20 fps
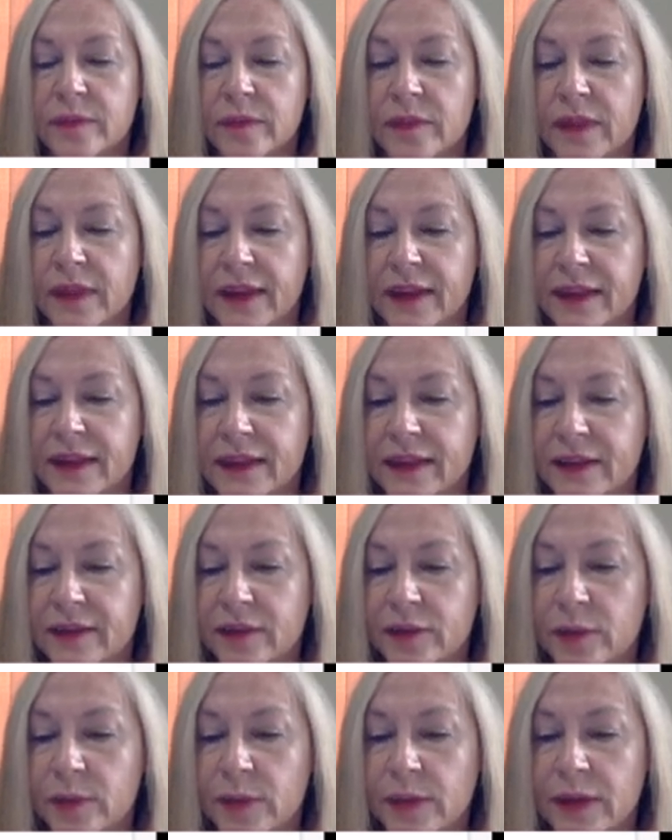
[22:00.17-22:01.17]
That'll give
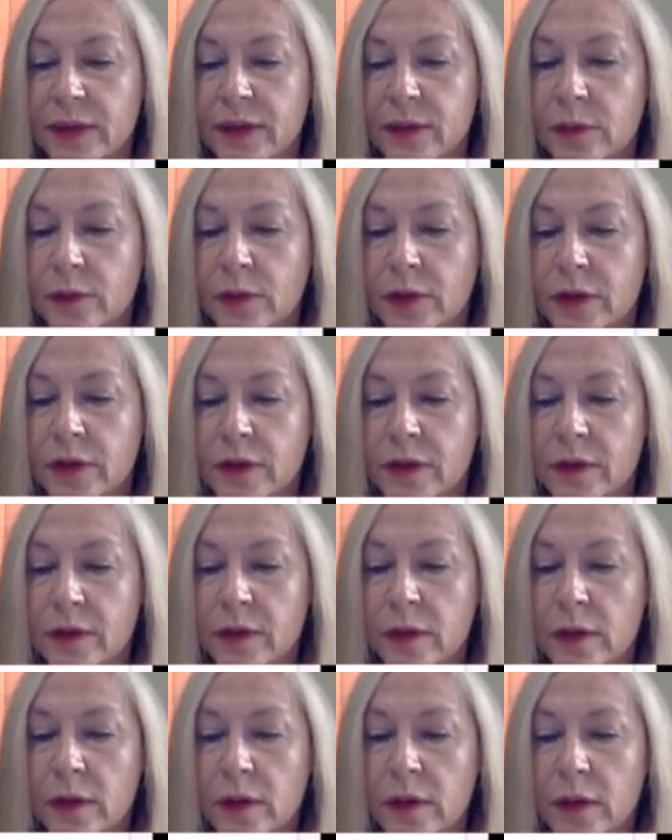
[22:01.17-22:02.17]
you beta 1
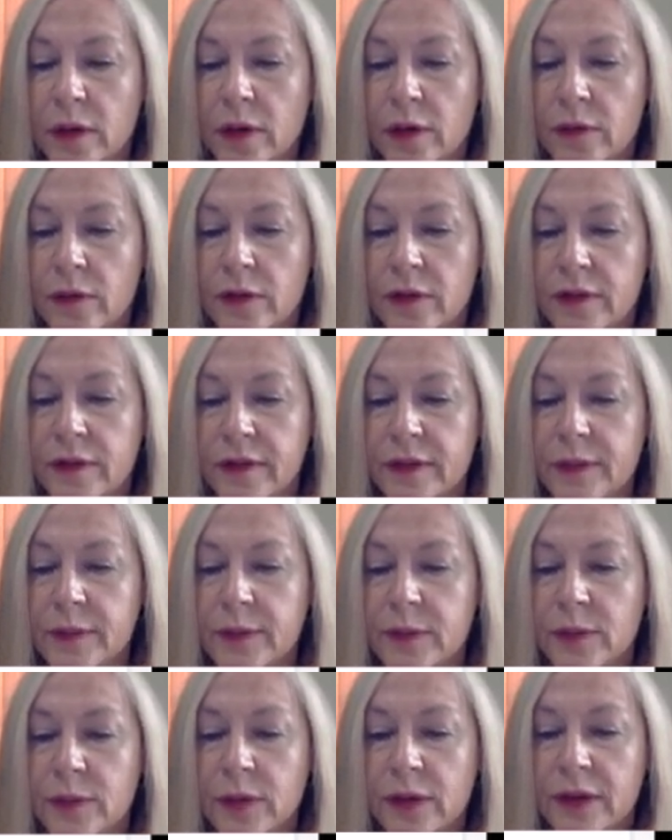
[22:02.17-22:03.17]
over
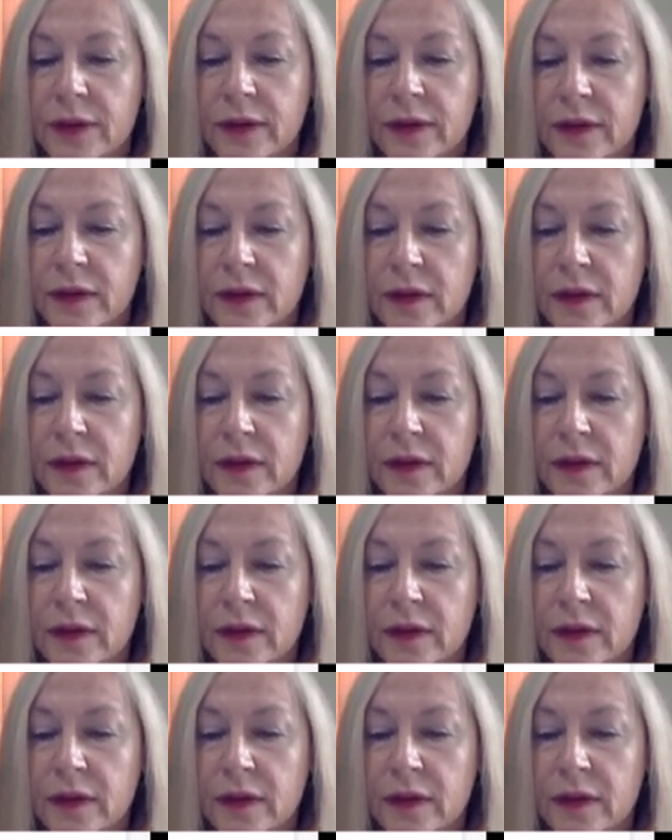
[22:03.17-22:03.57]
sigma 1.